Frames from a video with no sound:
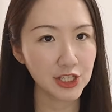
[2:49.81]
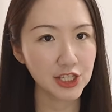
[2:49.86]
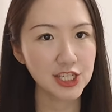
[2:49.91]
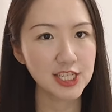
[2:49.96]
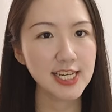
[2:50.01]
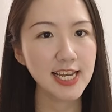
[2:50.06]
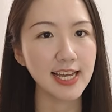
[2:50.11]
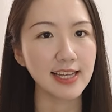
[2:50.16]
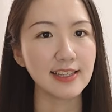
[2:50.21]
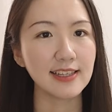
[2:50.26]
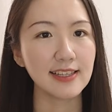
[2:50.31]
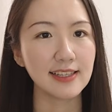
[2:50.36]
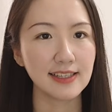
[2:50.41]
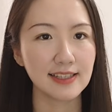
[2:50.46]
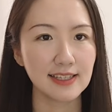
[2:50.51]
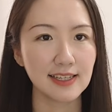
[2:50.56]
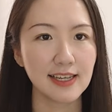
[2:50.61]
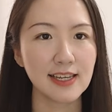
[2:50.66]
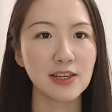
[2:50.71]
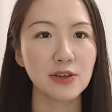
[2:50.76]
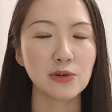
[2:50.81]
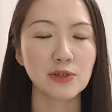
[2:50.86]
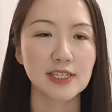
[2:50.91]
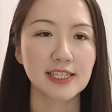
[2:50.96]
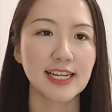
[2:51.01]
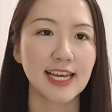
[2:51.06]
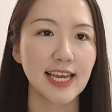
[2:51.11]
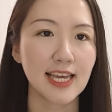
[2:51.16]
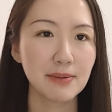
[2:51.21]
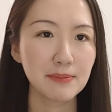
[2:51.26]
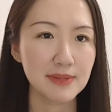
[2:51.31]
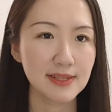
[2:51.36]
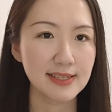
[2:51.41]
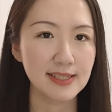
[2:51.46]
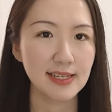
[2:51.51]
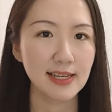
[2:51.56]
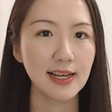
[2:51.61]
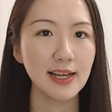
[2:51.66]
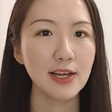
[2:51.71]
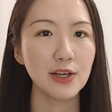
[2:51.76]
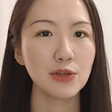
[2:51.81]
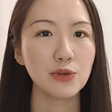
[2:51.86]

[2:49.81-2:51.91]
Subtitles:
Jian in your names,